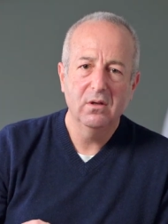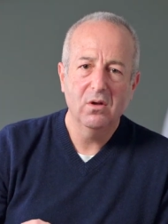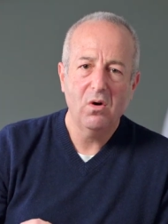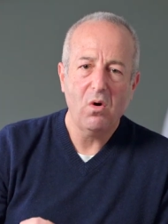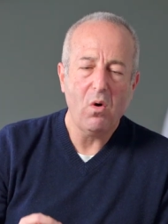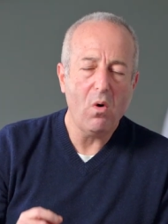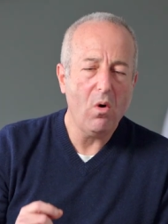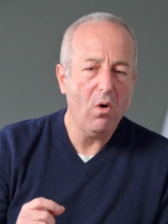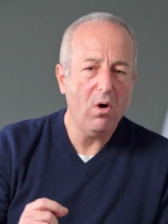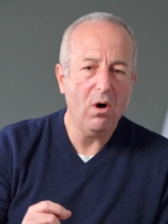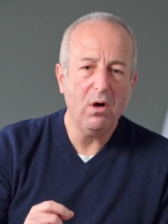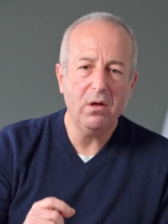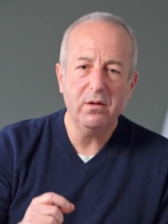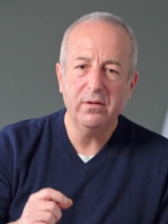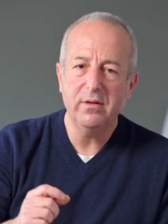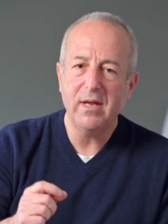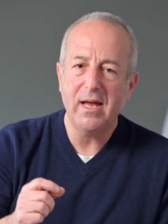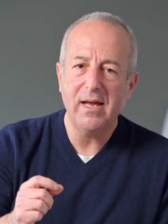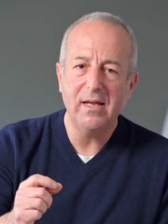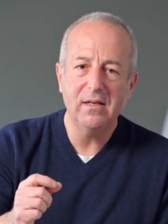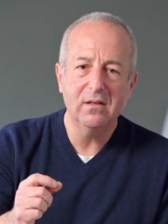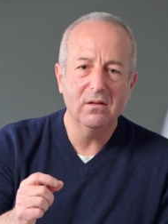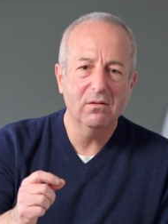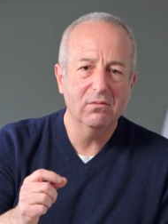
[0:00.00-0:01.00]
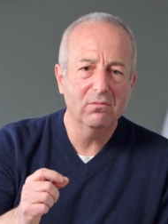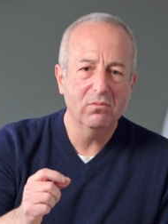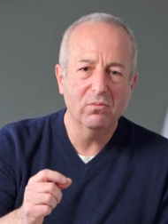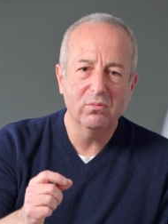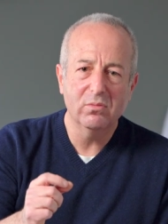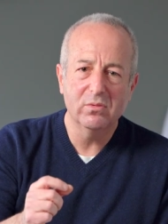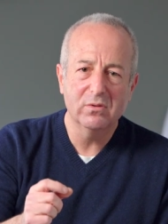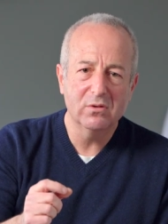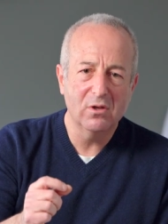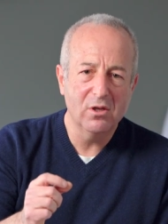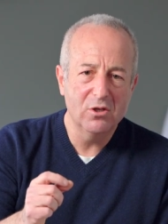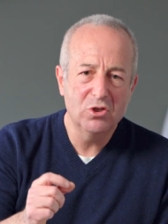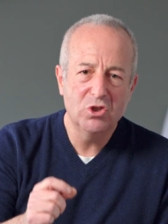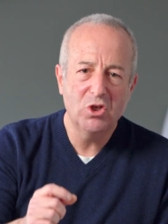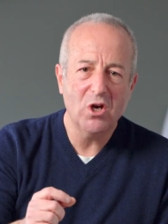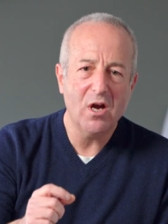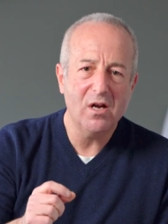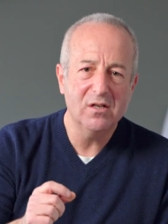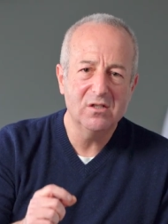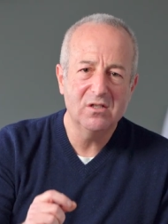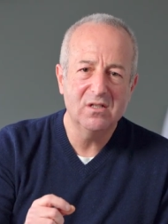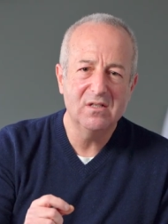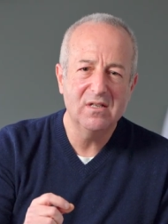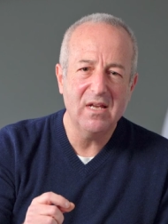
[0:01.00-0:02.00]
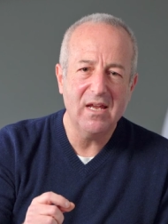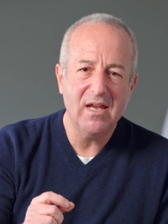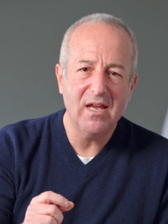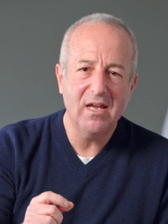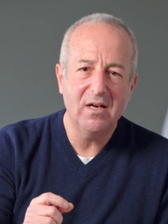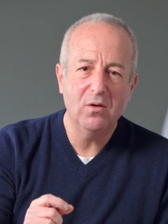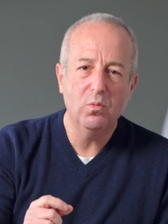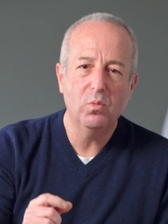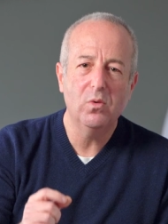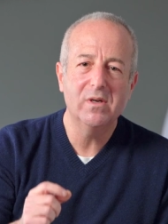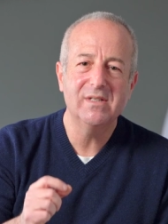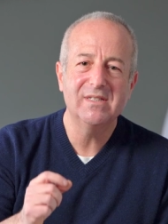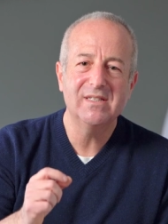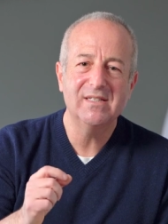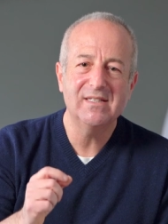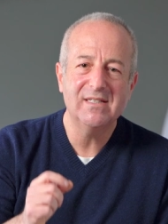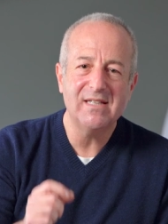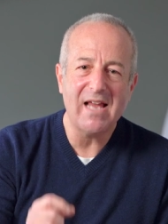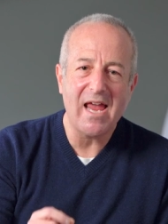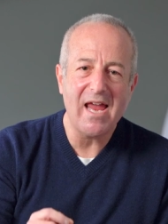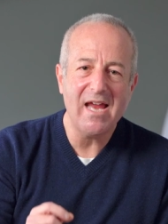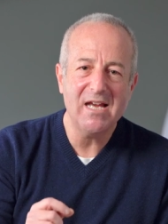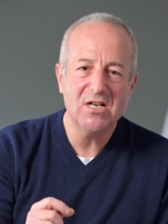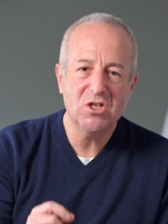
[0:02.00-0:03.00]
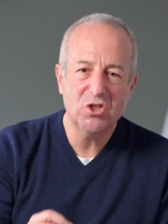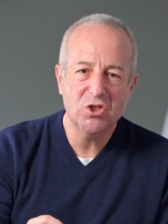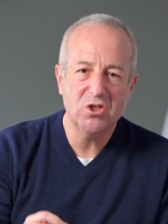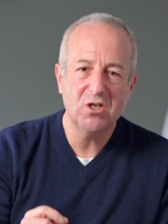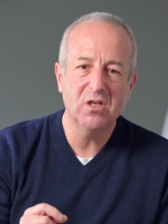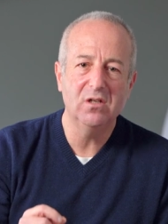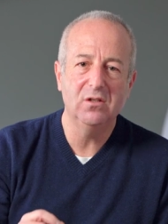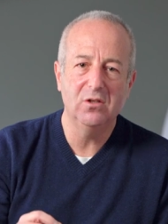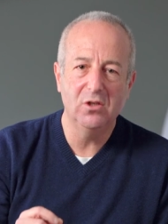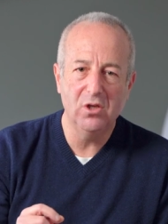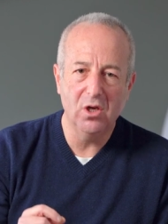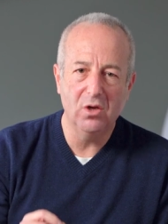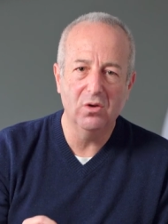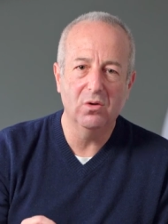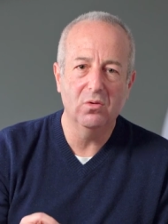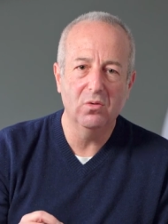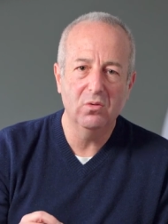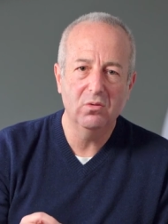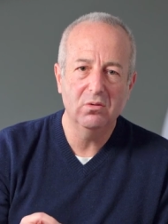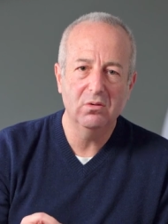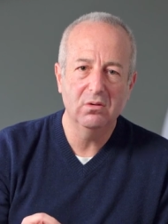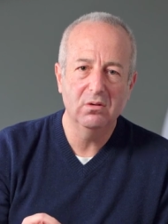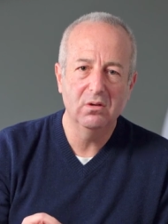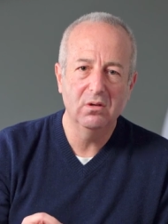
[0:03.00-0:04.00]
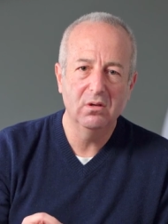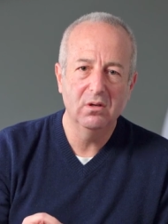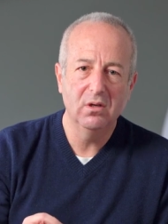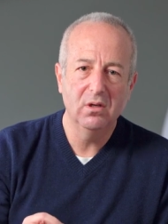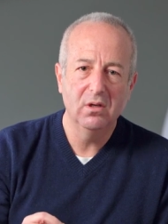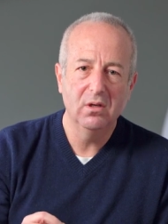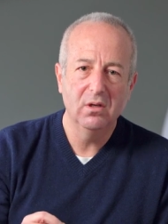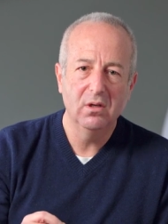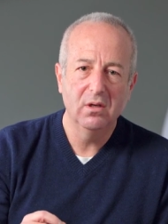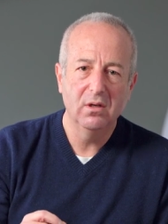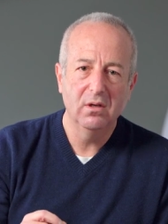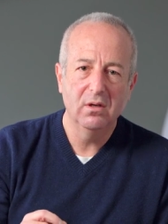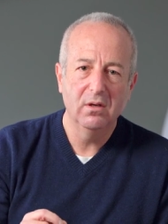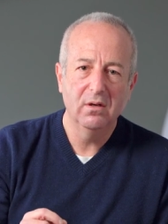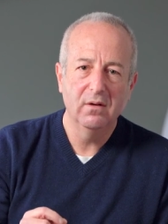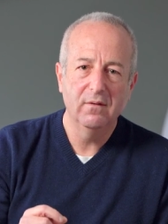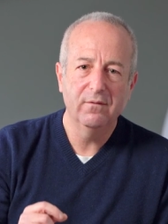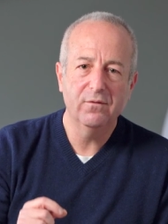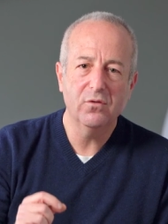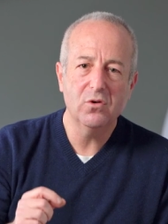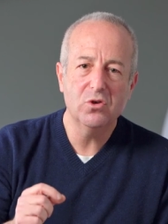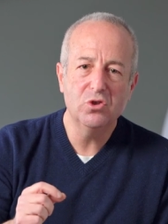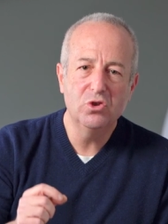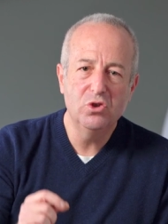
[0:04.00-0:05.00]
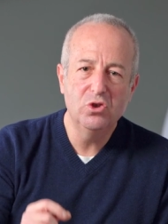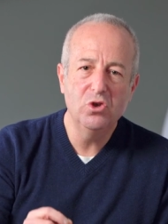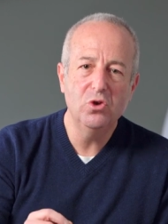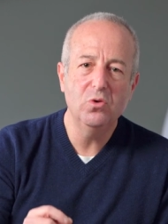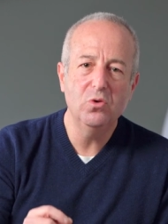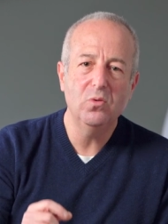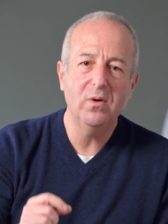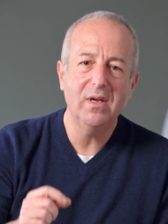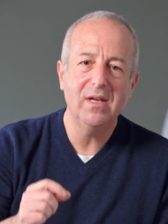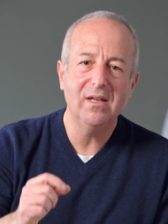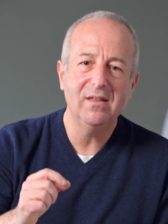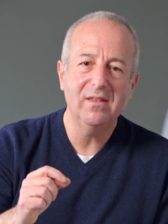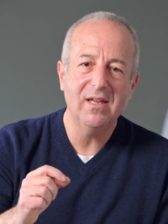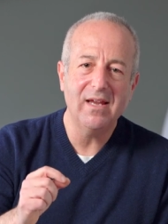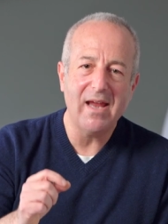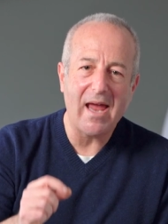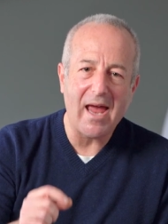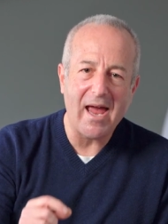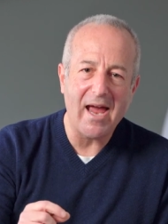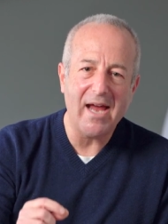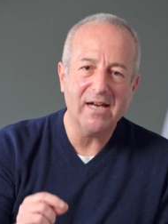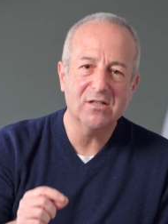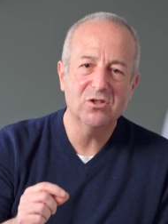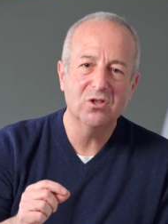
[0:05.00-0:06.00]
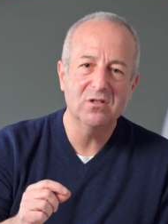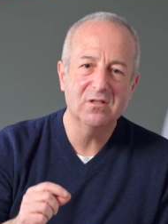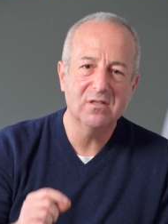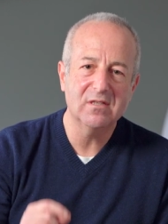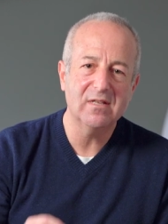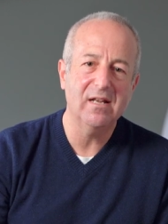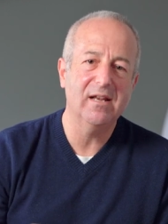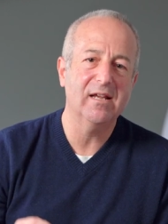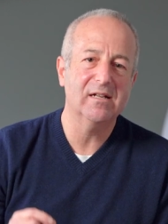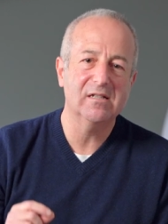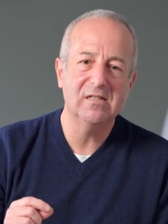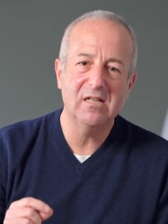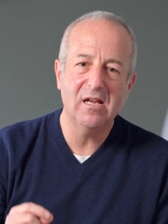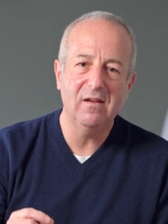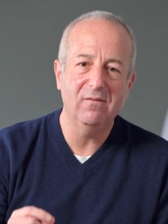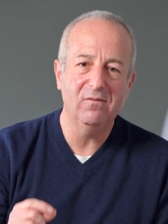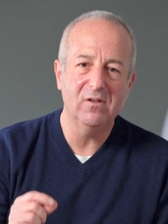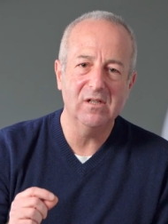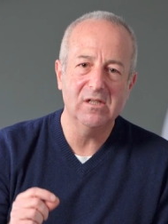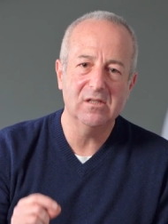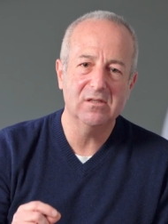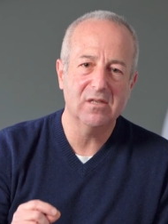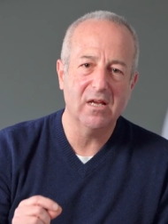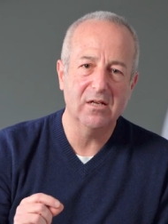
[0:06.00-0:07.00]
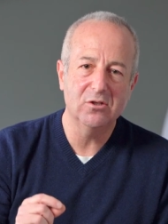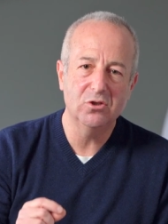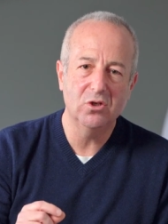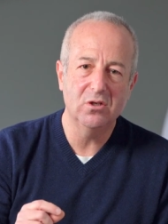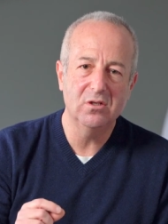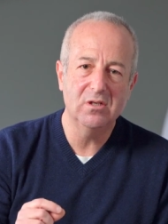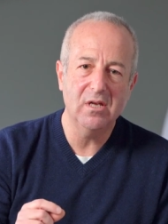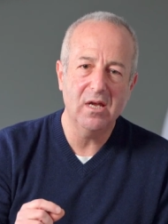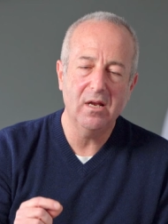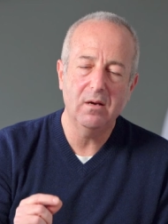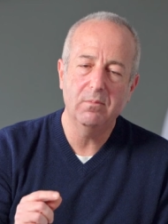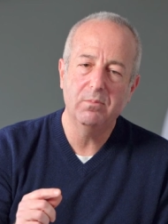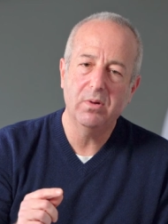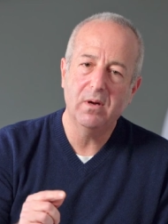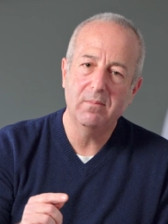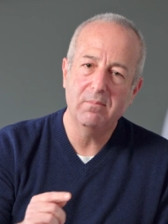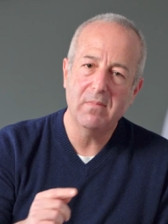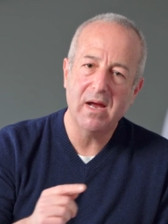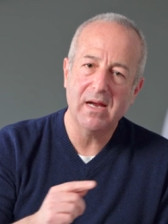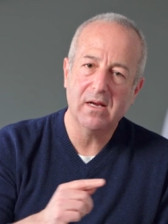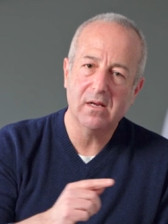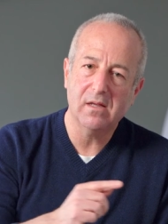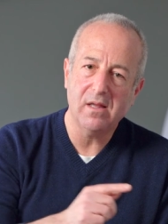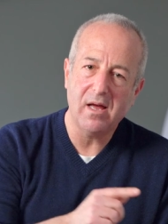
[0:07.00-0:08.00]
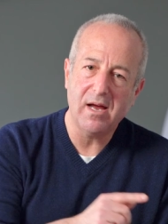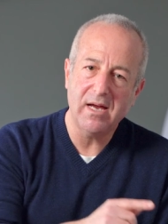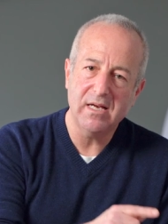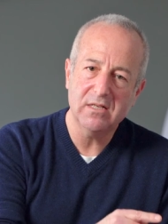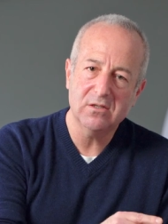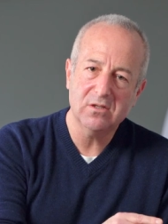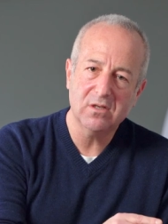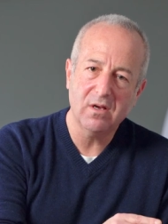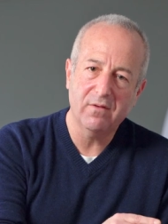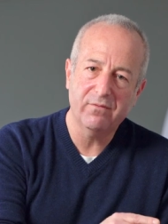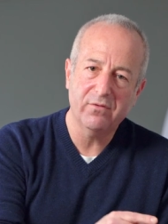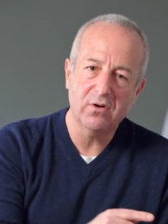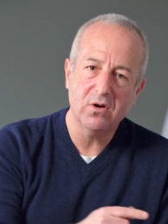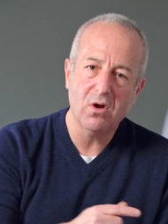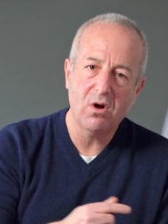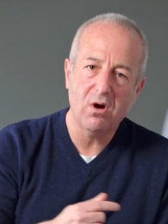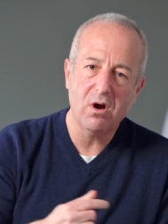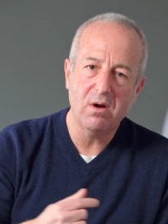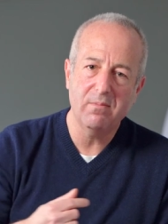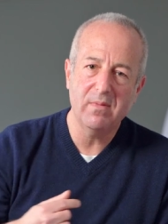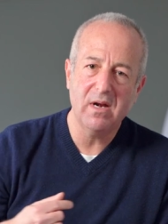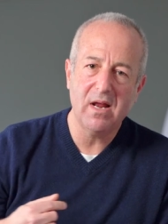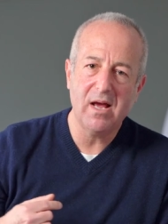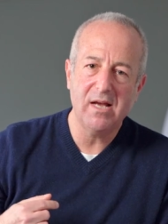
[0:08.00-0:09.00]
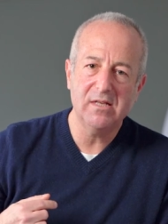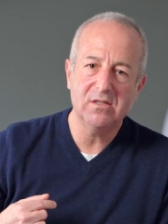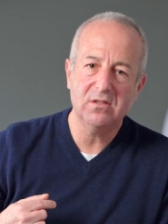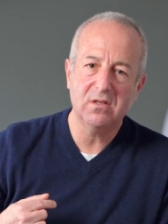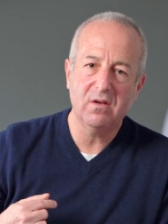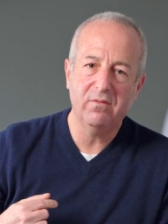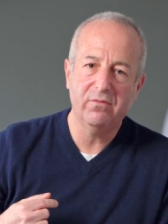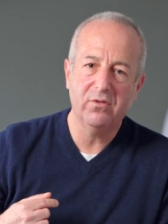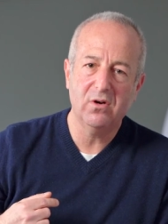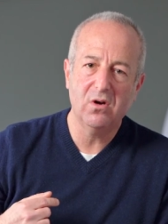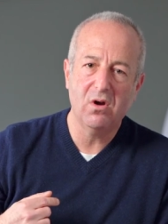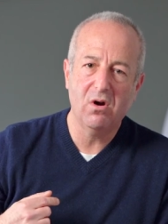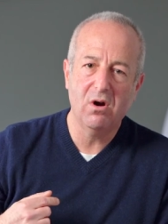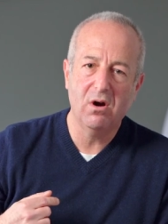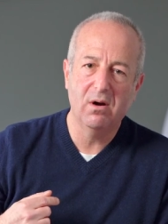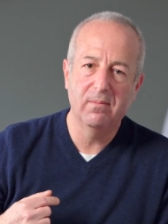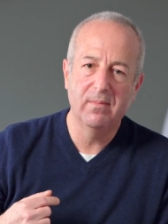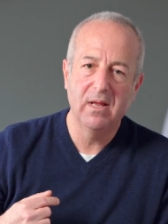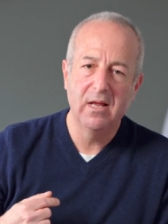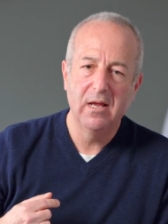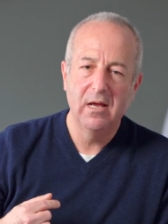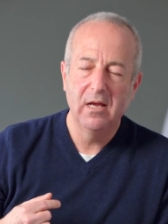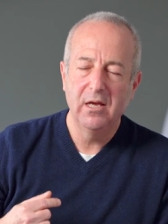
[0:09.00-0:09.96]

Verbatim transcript: All that the judge did was sanction you for doing the actions and activities that you did, but my client suffered harm and I suffered harm.